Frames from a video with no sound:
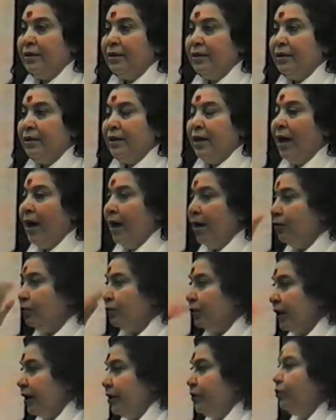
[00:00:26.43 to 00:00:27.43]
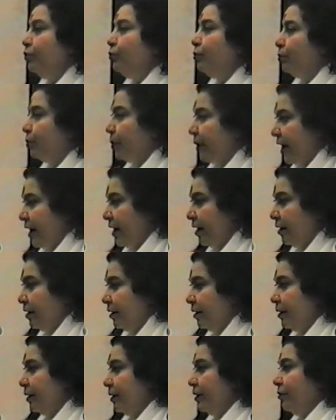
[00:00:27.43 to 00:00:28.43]
How can you pay
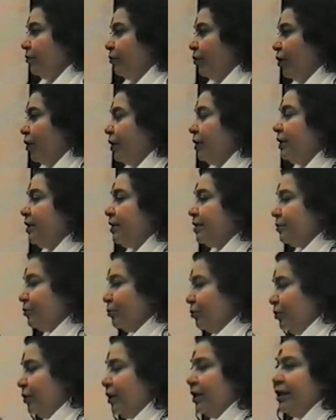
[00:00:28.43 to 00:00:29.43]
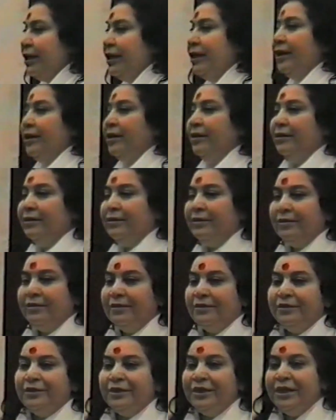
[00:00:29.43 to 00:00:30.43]
for this Kundalini?
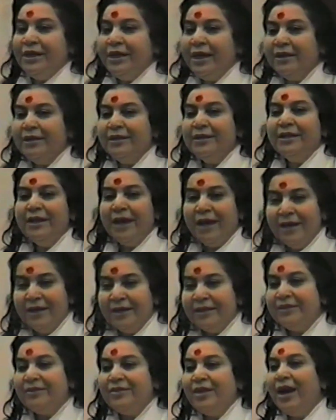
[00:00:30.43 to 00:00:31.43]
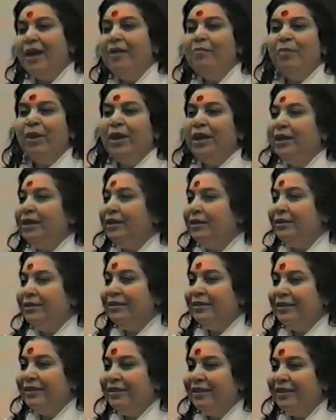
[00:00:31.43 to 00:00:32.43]
She doesn't understand money.